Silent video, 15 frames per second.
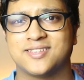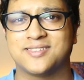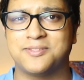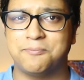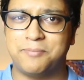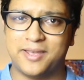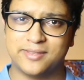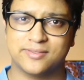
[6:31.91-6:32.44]
It's
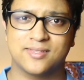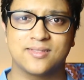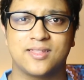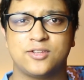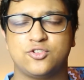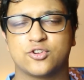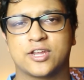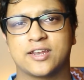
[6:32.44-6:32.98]
the best thing
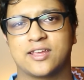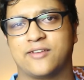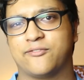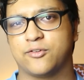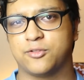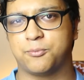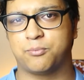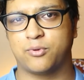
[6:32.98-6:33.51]
that you can get
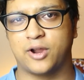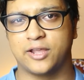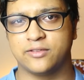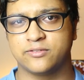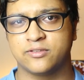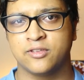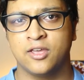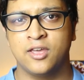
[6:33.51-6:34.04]
for the
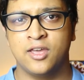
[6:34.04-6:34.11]
price.